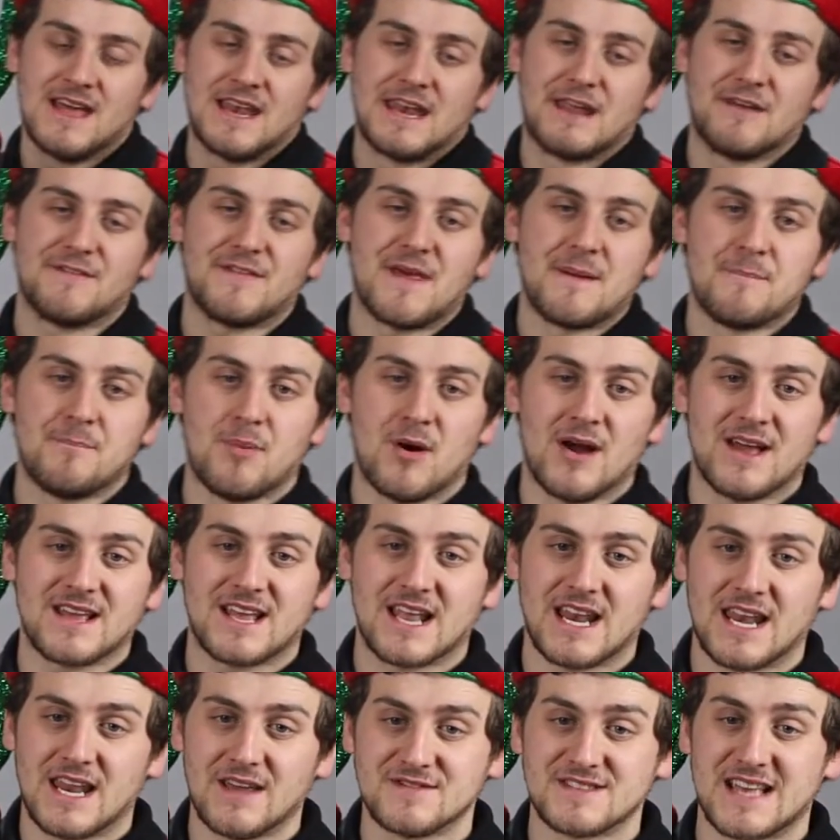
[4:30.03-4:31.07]
Now, if their bike
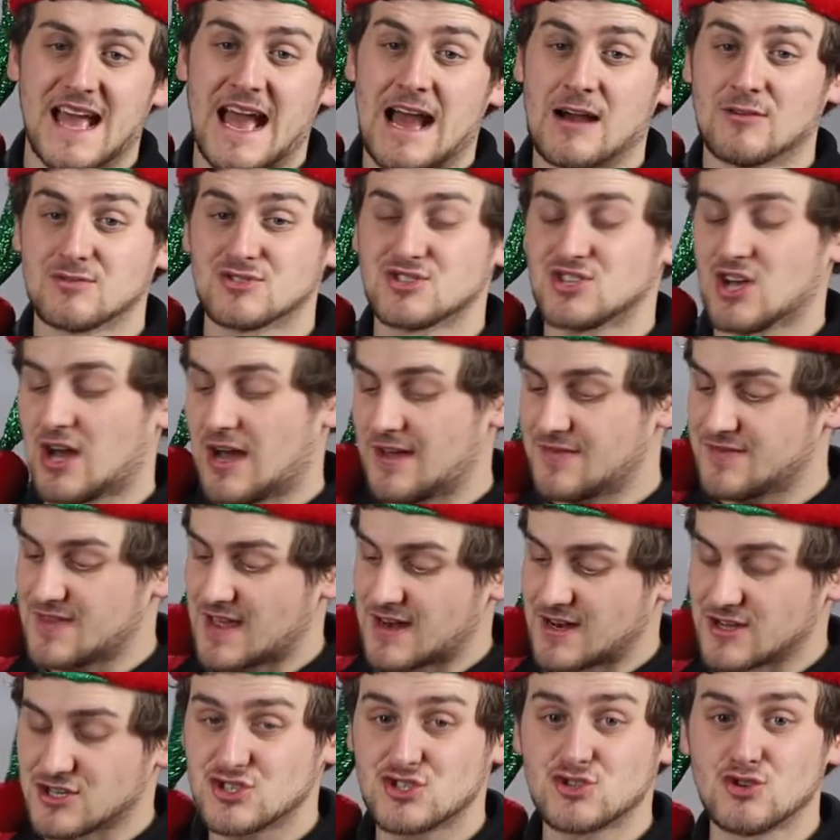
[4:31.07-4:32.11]
lives outside, then
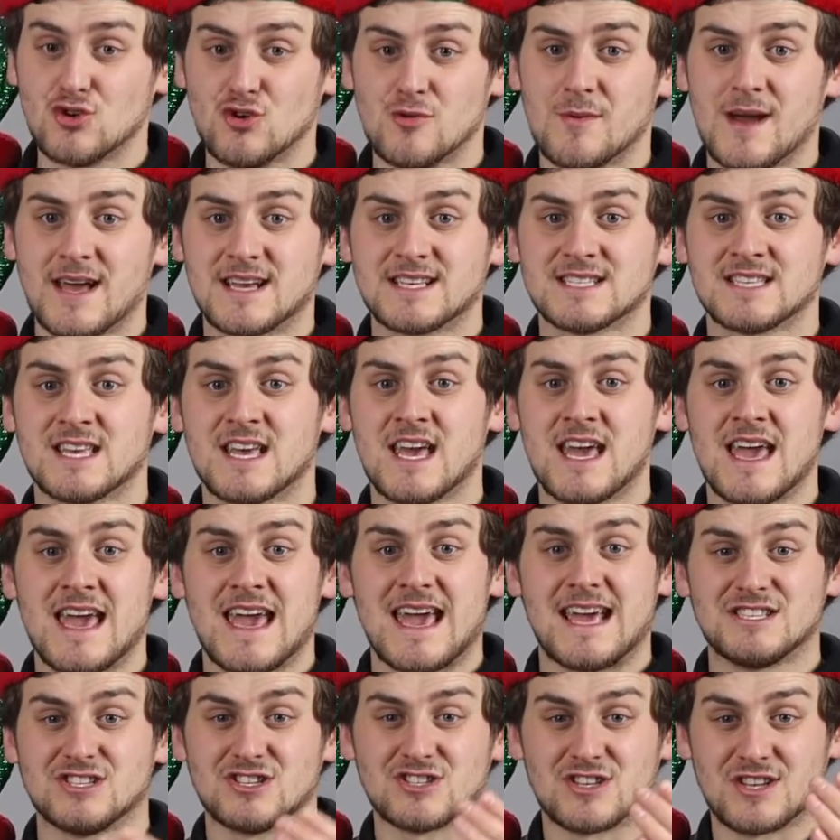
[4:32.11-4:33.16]
a Stormex
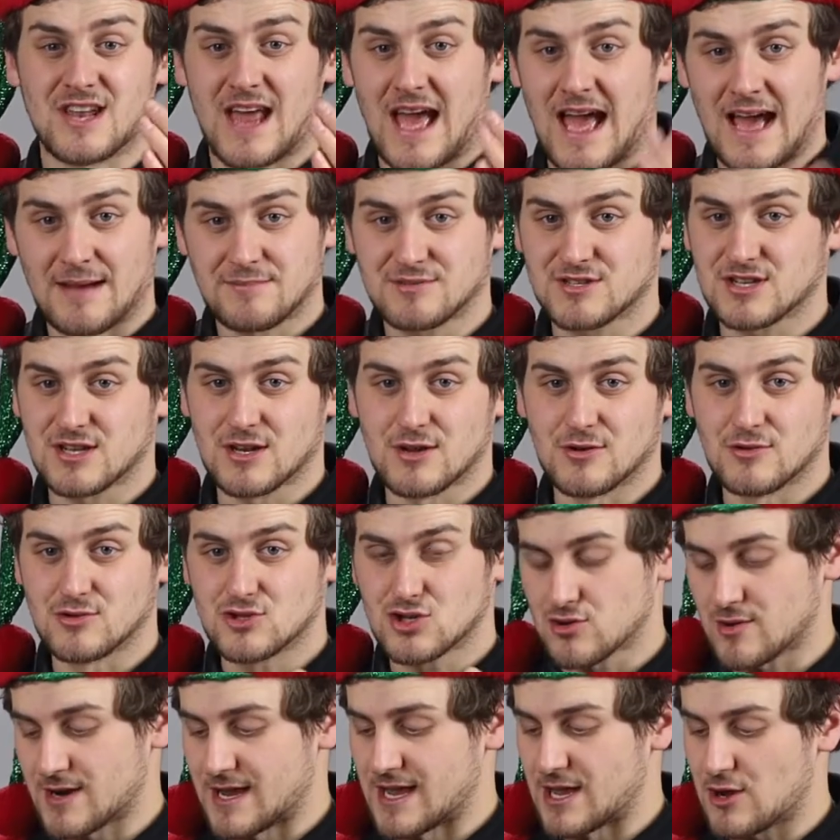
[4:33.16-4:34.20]
is just an absolute
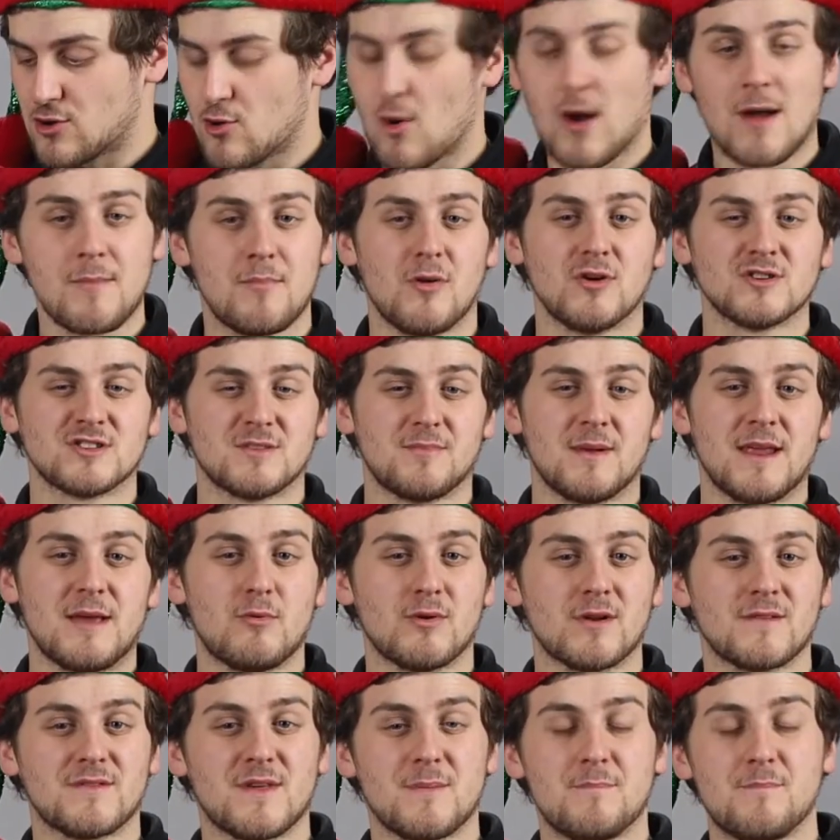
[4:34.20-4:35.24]
treat. Quite possibly
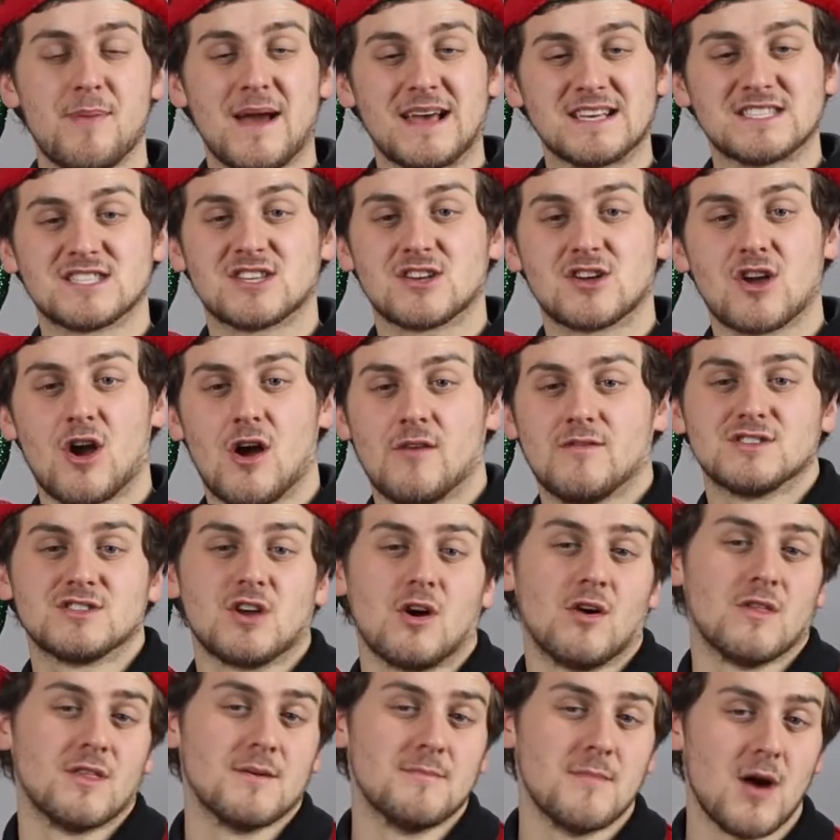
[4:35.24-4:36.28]
one of the best covers
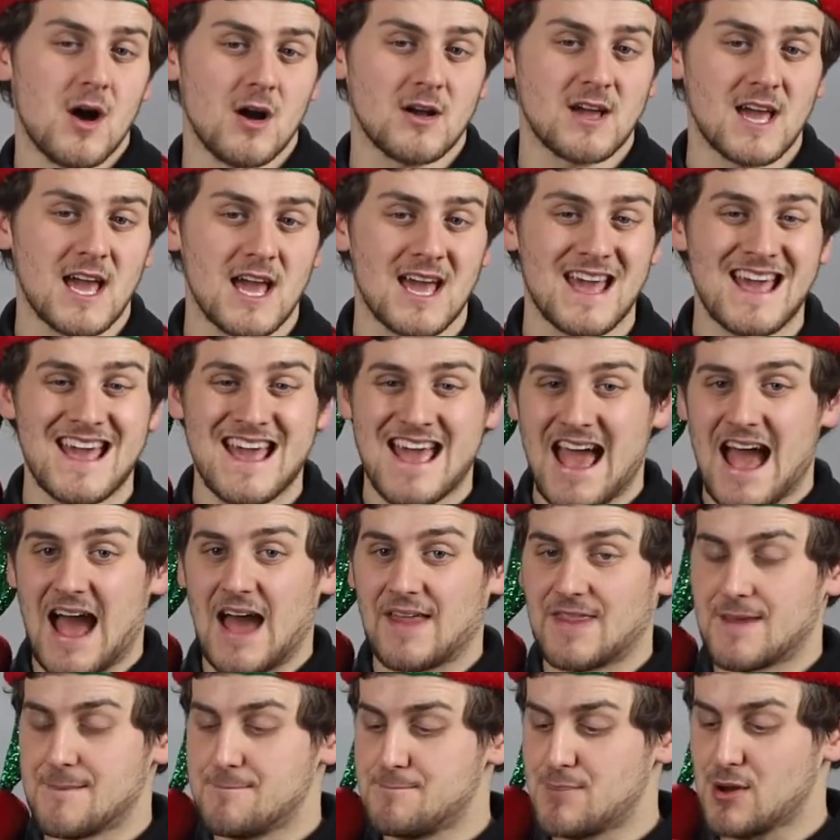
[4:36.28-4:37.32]
on the market,
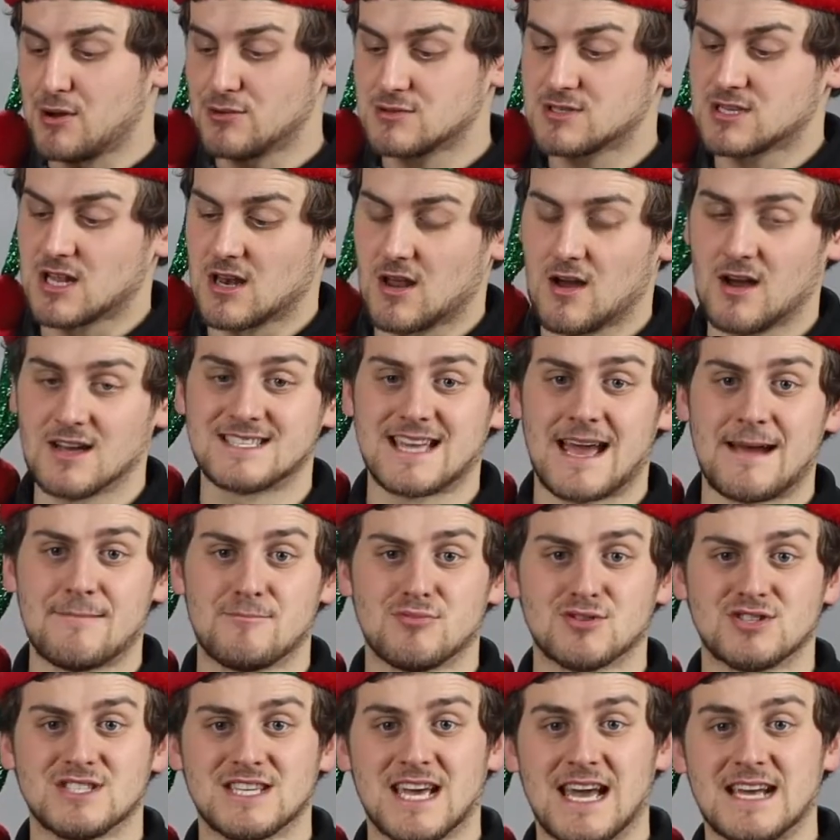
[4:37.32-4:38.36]
and they're built to last and
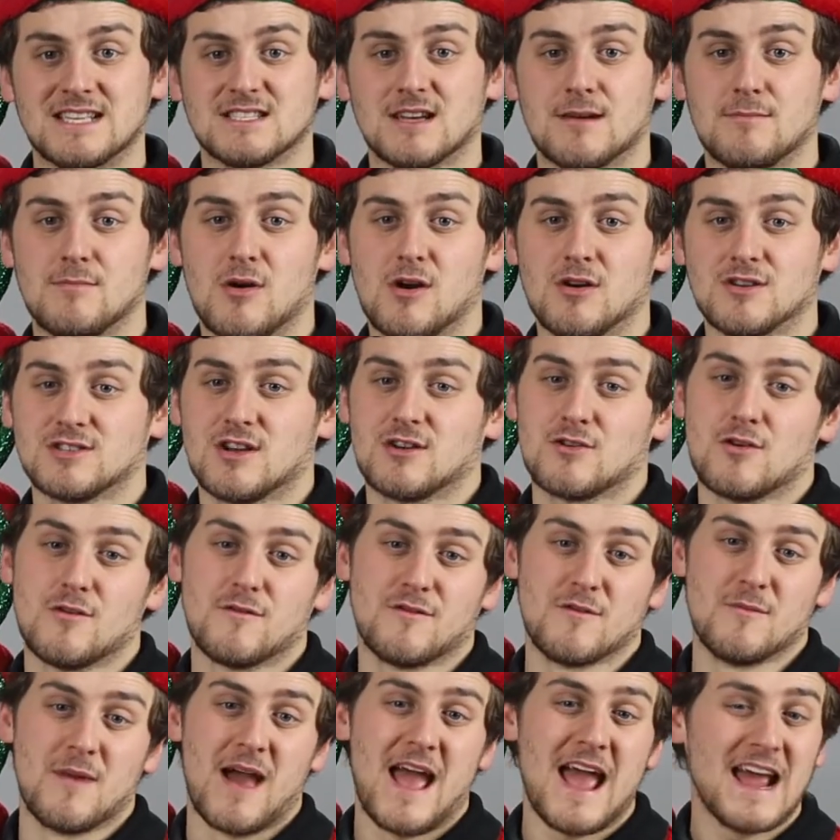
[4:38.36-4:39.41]
protect a motorcycle
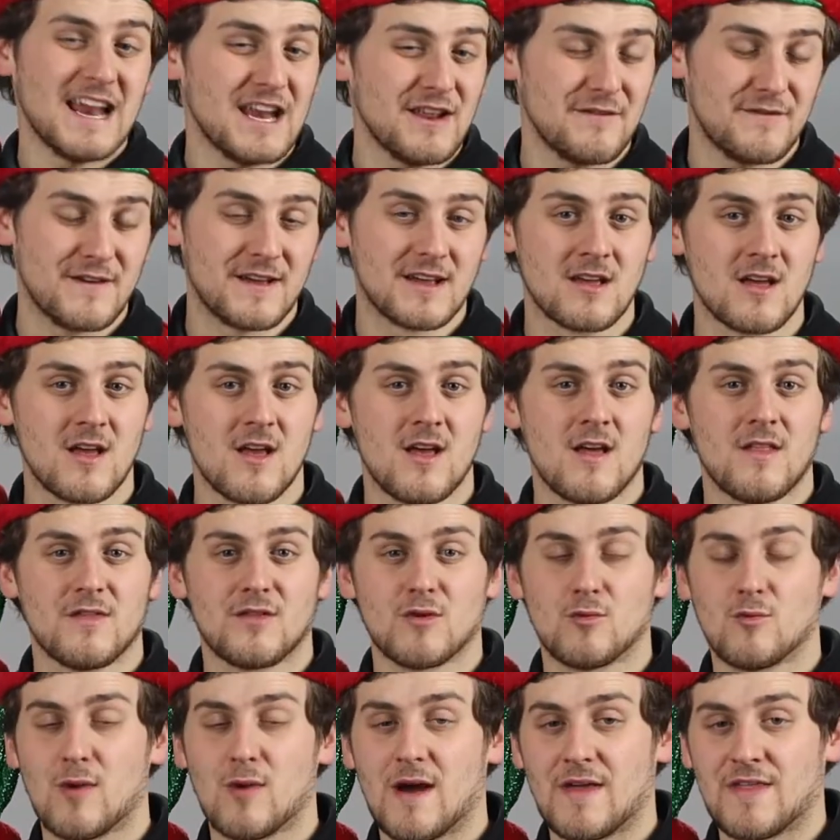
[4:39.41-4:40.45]
from anything
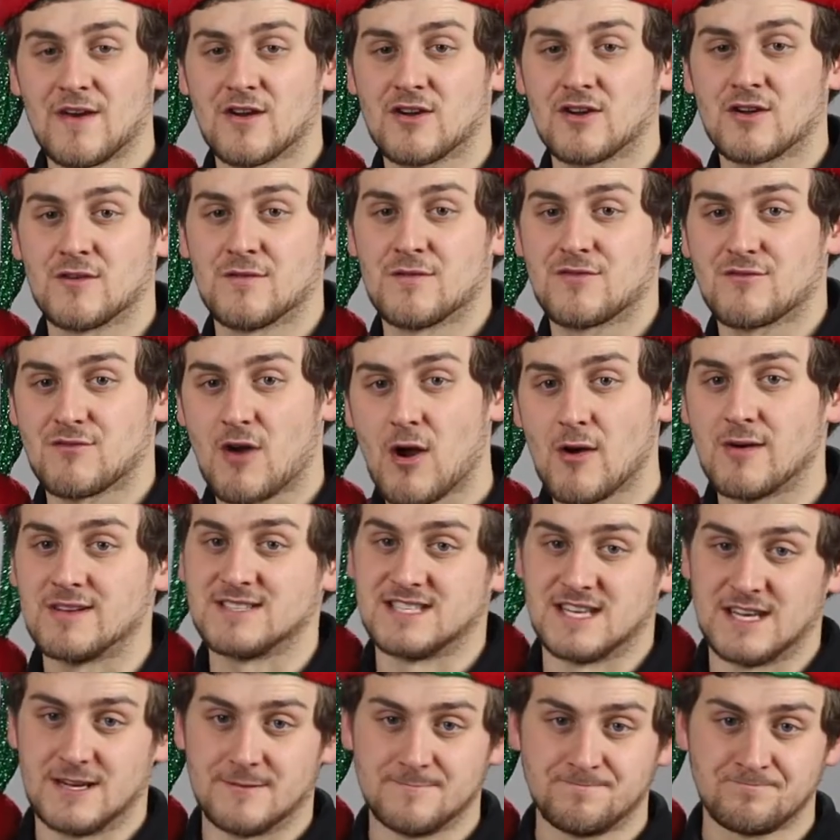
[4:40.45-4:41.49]
the weather can throw at
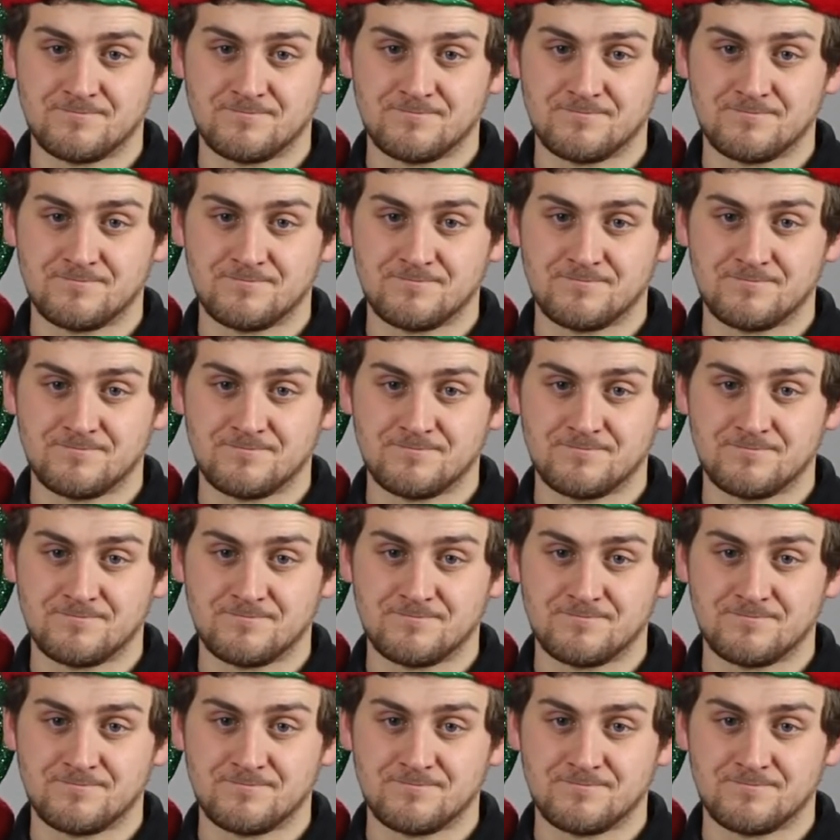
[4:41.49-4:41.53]
it.